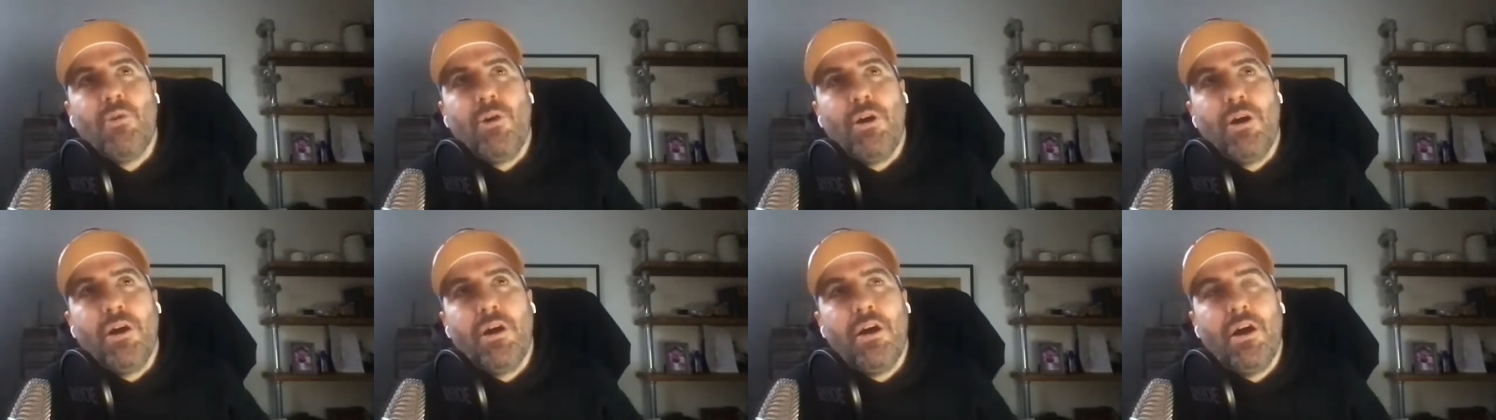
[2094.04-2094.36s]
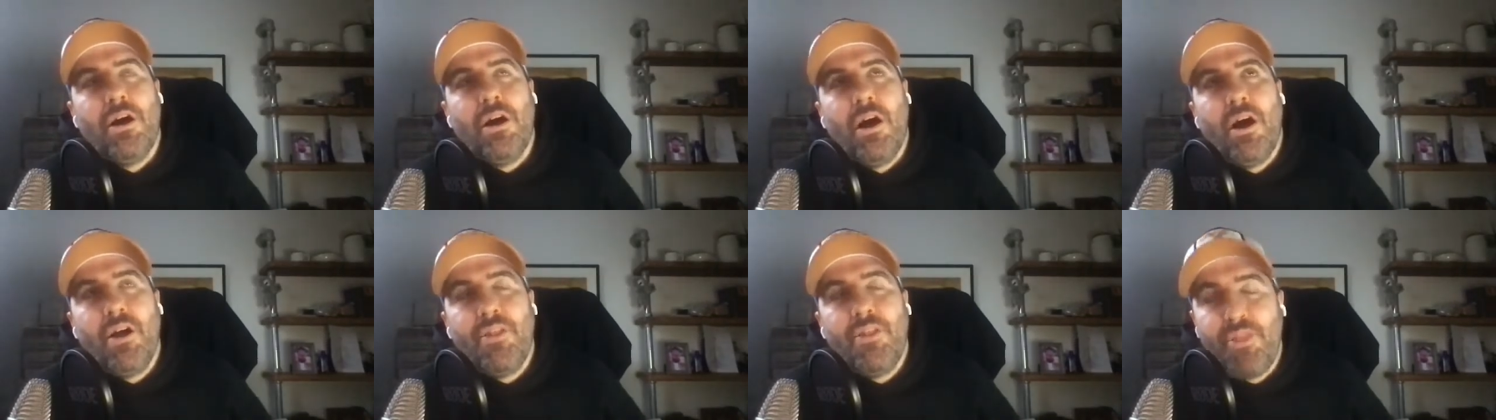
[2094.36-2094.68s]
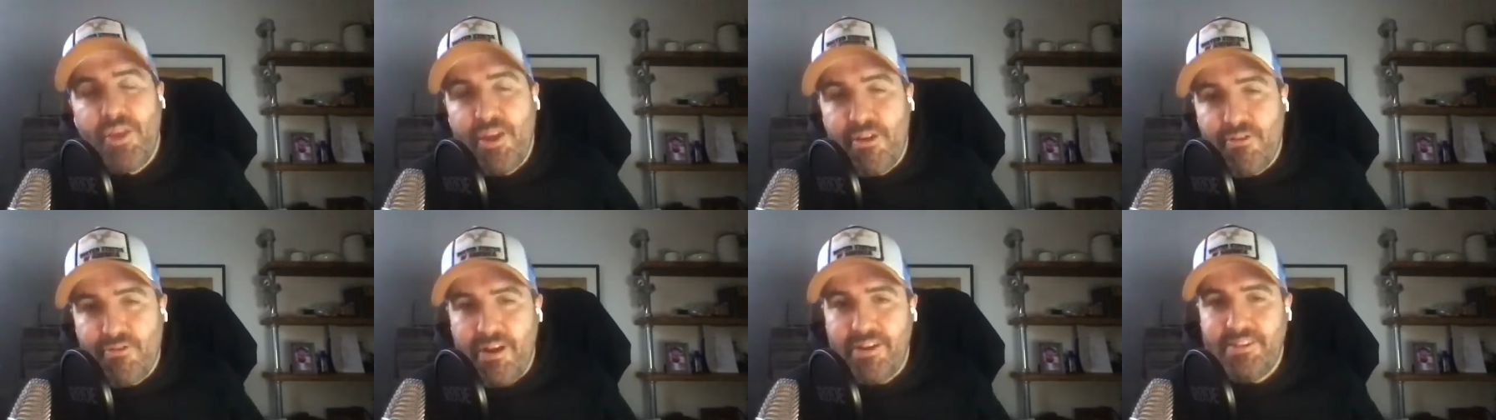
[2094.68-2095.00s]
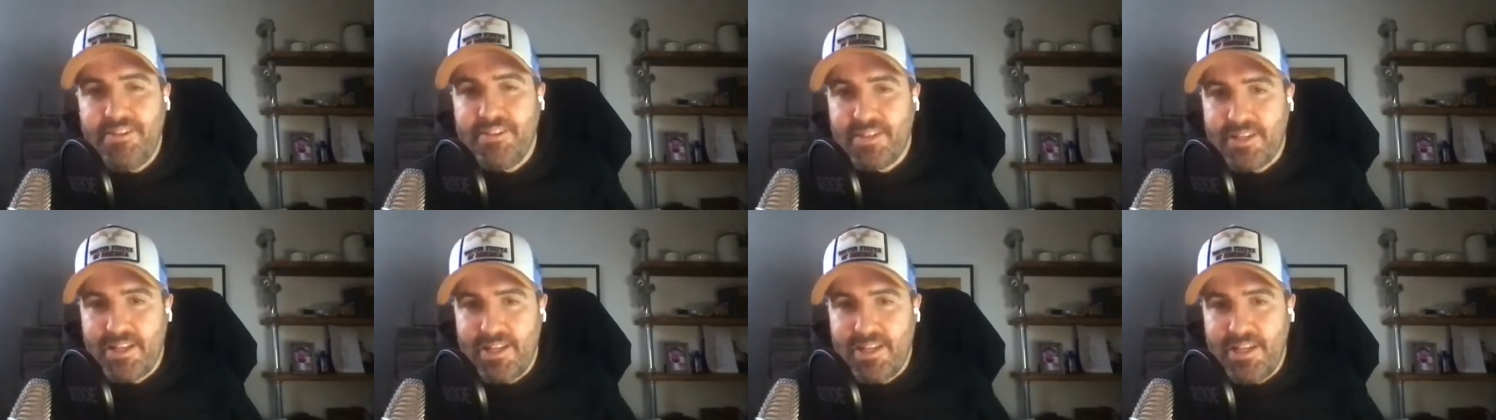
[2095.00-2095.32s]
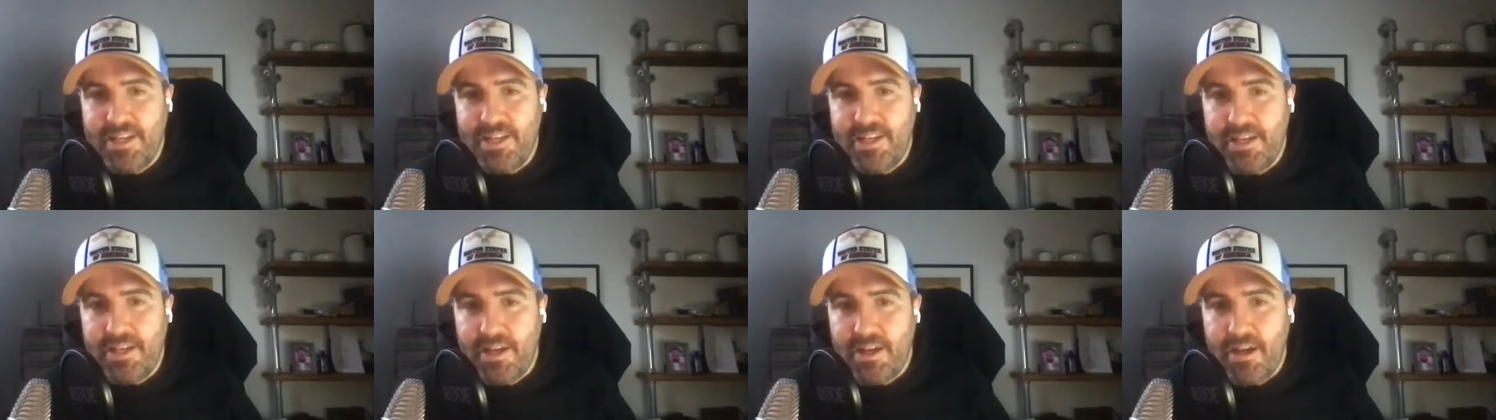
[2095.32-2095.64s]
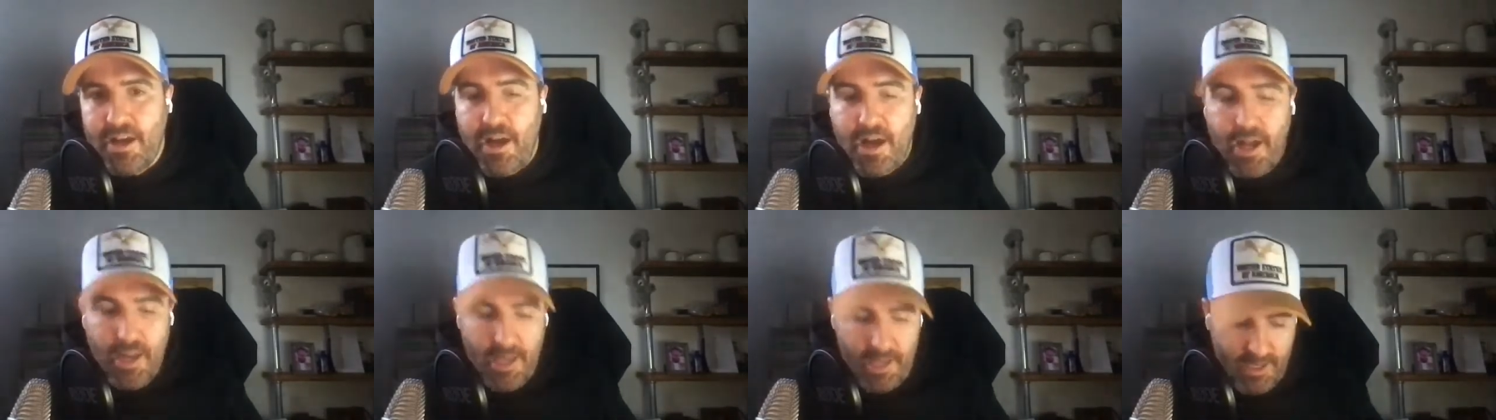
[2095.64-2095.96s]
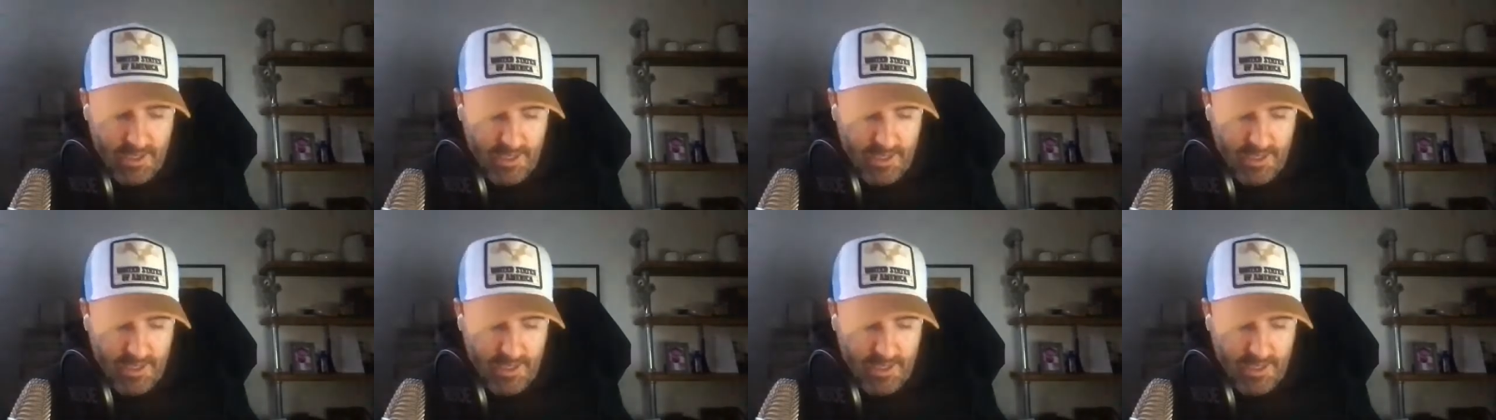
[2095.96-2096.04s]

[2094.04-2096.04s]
I tell you what, theoretically,